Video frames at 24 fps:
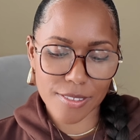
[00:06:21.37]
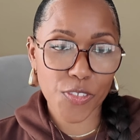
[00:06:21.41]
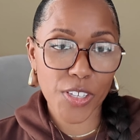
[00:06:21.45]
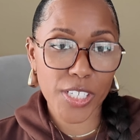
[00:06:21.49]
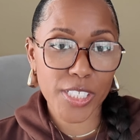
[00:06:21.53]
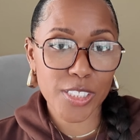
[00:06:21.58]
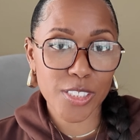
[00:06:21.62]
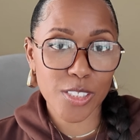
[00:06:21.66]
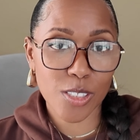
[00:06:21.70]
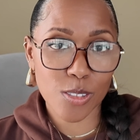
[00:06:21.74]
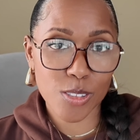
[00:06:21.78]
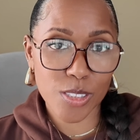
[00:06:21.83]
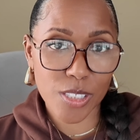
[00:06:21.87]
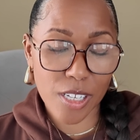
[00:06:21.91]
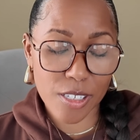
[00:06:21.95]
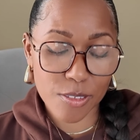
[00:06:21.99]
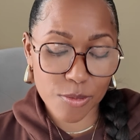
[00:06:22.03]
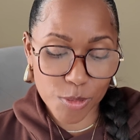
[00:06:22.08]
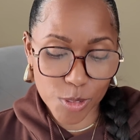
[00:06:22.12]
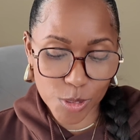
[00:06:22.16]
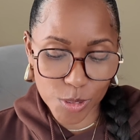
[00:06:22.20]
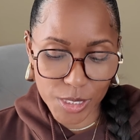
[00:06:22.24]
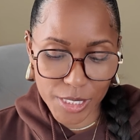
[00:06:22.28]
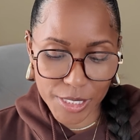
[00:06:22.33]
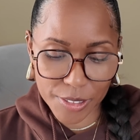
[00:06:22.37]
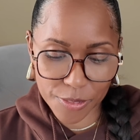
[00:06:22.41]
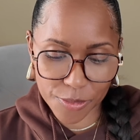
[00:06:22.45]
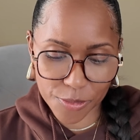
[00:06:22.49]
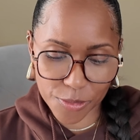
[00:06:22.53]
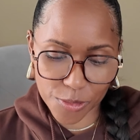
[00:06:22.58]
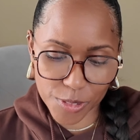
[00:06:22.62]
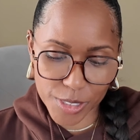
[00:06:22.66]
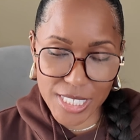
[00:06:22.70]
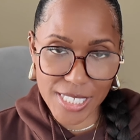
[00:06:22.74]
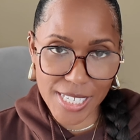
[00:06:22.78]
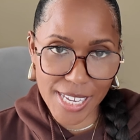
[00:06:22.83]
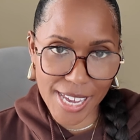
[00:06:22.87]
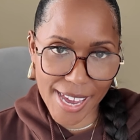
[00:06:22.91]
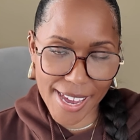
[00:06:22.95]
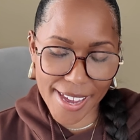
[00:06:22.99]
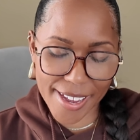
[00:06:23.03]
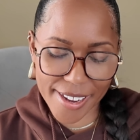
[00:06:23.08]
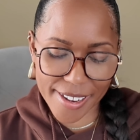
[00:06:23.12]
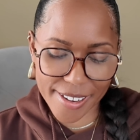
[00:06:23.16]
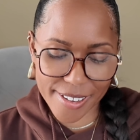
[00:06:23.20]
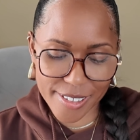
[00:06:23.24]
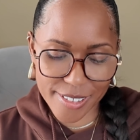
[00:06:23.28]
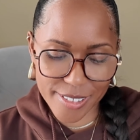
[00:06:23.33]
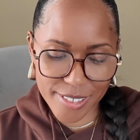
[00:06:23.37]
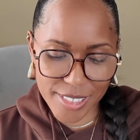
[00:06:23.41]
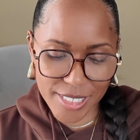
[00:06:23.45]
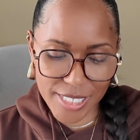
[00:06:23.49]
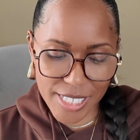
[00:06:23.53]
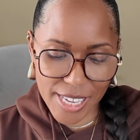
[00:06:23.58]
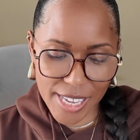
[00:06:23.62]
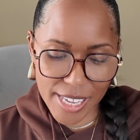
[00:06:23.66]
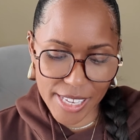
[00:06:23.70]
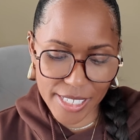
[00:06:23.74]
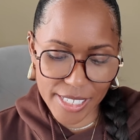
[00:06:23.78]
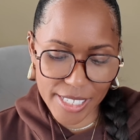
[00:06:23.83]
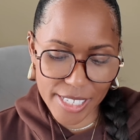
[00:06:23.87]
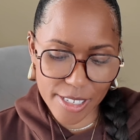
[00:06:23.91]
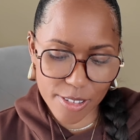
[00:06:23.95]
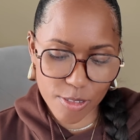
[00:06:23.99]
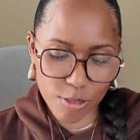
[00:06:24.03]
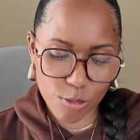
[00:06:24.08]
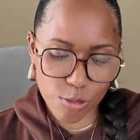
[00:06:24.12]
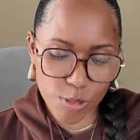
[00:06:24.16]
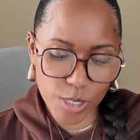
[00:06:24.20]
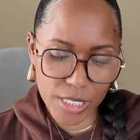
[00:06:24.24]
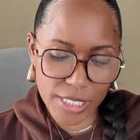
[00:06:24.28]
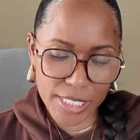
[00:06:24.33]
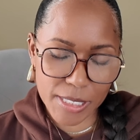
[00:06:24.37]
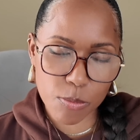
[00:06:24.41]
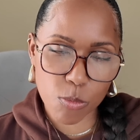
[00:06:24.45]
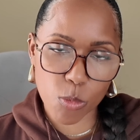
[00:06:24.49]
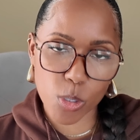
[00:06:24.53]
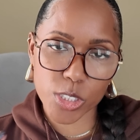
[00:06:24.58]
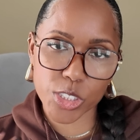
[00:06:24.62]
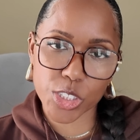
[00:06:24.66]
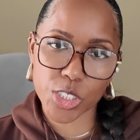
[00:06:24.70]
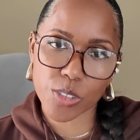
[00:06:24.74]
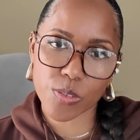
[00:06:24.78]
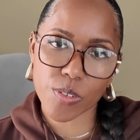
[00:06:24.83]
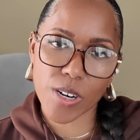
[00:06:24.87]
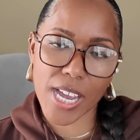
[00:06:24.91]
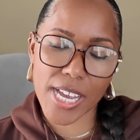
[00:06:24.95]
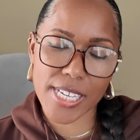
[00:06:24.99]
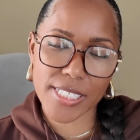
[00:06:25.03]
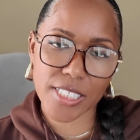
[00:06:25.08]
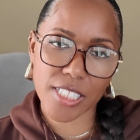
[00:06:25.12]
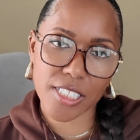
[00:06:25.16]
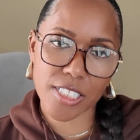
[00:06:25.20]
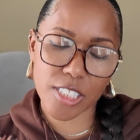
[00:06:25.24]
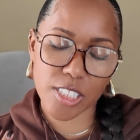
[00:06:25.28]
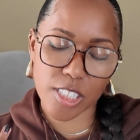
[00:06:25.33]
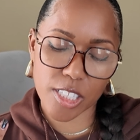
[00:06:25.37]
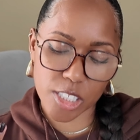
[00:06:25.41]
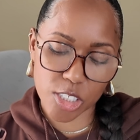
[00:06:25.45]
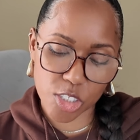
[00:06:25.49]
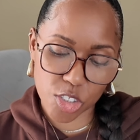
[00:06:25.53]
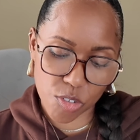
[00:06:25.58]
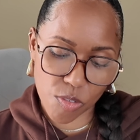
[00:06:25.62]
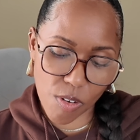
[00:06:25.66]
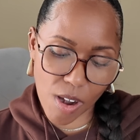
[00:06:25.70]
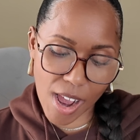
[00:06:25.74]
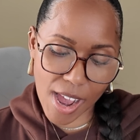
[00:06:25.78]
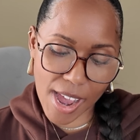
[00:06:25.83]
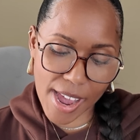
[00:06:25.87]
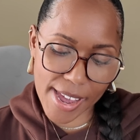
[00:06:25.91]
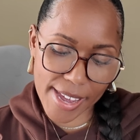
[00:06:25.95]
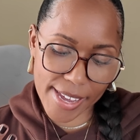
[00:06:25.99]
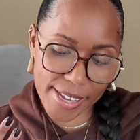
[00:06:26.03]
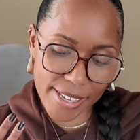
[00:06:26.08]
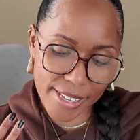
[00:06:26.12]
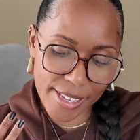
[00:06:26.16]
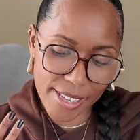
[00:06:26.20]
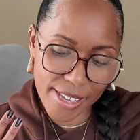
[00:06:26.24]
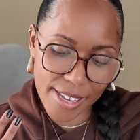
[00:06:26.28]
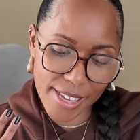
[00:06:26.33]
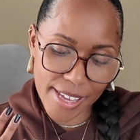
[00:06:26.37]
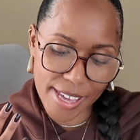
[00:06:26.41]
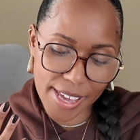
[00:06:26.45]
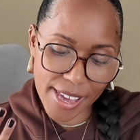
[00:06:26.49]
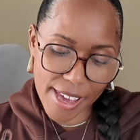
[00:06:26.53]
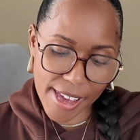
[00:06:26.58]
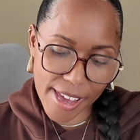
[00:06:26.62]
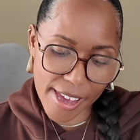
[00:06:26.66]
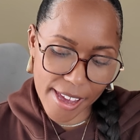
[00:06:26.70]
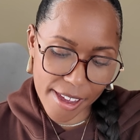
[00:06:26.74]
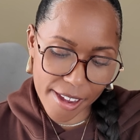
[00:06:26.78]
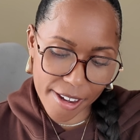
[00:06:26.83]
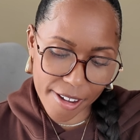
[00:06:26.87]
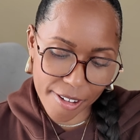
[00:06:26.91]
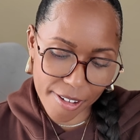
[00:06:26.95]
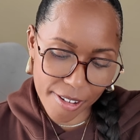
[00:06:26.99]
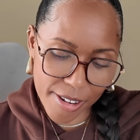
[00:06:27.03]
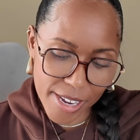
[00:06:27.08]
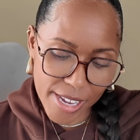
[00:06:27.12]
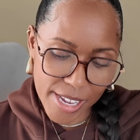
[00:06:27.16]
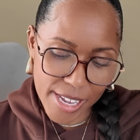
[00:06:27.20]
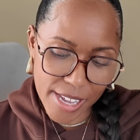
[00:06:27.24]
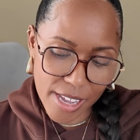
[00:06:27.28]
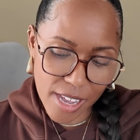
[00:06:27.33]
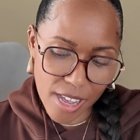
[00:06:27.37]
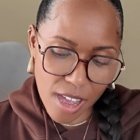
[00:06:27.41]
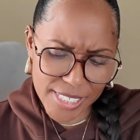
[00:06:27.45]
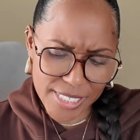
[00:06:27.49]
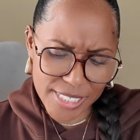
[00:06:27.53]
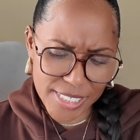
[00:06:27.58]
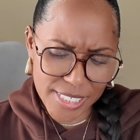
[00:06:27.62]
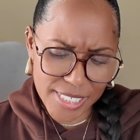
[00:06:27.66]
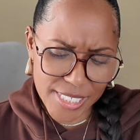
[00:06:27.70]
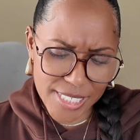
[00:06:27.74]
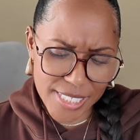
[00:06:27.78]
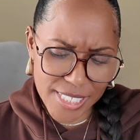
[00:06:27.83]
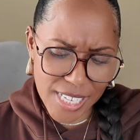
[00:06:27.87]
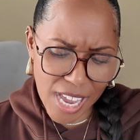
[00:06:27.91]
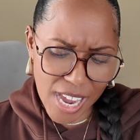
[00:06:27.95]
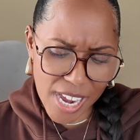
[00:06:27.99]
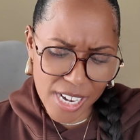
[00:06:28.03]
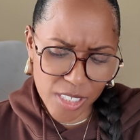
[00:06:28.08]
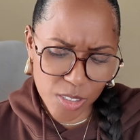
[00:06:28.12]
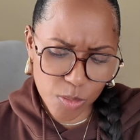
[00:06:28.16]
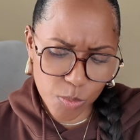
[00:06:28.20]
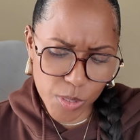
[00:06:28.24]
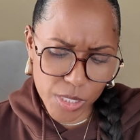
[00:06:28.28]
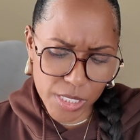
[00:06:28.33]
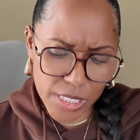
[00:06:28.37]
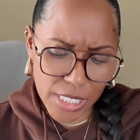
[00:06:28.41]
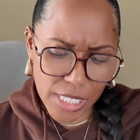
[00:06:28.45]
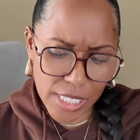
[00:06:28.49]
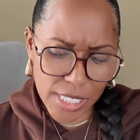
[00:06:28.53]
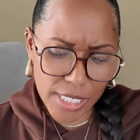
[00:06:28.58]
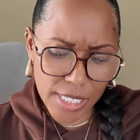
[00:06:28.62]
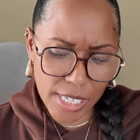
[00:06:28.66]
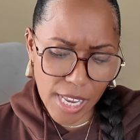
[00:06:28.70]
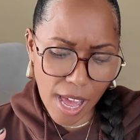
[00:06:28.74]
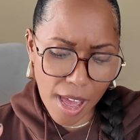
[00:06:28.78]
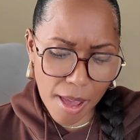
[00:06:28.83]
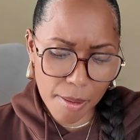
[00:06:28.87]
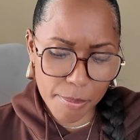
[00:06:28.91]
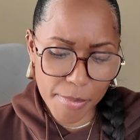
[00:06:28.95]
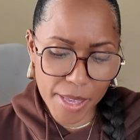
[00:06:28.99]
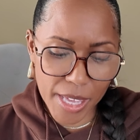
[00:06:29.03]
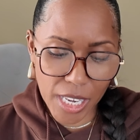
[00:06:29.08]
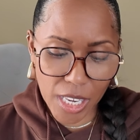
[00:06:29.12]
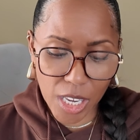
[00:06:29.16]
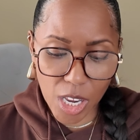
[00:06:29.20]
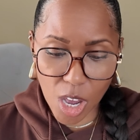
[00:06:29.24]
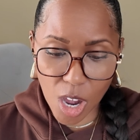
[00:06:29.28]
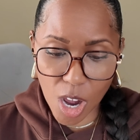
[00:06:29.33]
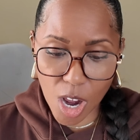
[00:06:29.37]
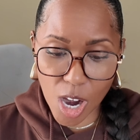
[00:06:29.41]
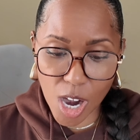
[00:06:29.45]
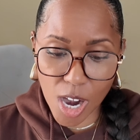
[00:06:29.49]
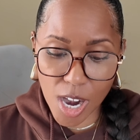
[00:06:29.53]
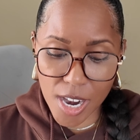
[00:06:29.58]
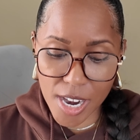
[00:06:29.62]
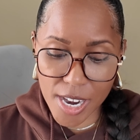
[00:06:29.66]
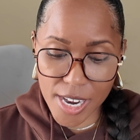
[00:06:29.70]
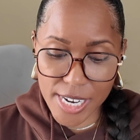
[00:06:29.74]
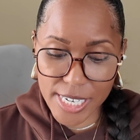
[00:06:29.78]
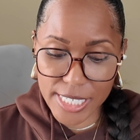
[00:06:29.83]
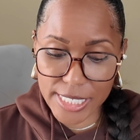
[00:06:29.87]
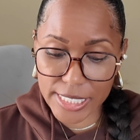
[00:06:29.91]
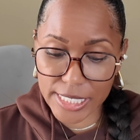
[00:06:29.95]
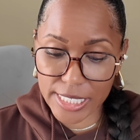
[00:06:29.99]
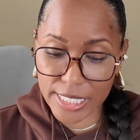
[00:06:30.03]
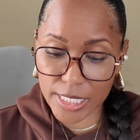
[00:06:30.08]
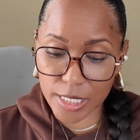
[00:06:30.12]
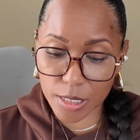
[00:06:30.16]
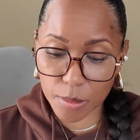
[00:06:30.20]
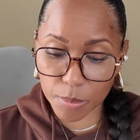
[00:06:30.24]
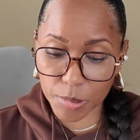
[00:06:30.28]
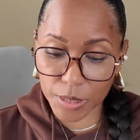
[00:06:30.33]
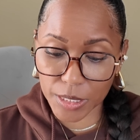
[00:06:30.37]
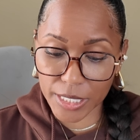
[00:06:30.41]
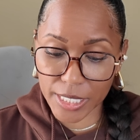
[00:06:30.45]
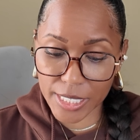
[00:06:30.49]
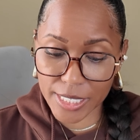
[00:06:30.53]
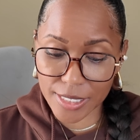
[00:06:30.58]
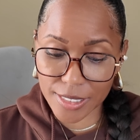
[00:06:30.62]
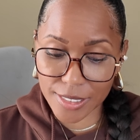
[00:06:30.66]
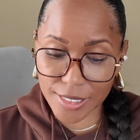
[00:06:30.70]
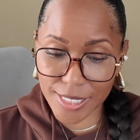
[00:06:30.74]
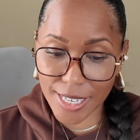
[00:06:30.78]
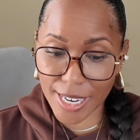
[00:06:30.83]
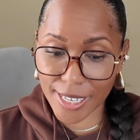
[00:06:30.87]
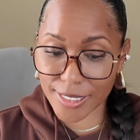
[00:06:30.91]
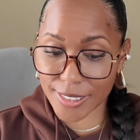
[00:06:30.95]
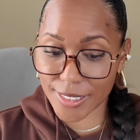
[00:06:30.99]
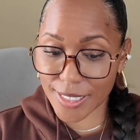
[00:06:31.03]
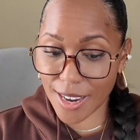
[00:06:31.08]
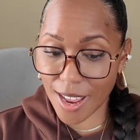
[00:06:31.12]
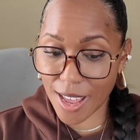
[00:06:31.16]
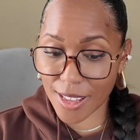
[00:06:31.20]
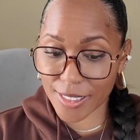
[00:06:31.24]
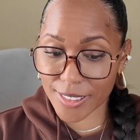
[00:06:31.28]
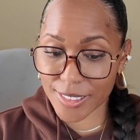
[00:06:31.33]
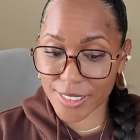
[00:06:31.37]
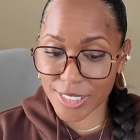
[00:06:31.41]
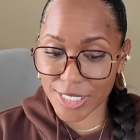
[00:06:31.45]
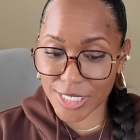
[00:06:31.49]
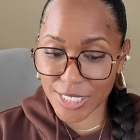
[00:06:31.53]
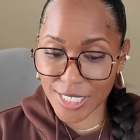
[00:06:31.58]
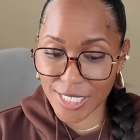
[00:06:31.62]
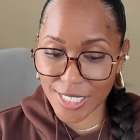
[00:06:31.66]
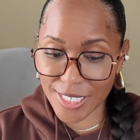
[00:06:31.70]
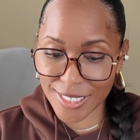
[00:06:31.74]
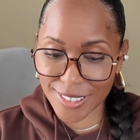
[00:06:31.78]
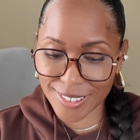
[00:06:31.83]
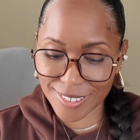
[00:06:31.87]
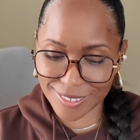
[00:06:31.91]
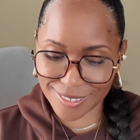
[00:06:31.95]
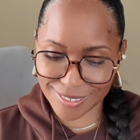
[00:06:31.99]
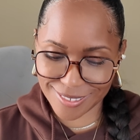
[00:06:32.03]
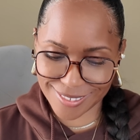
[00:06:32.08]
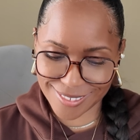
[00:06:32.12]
fix those unruly frizzy hairs, and it really moisturizes the dry hair. It's designed with La Mellar Discipline technology.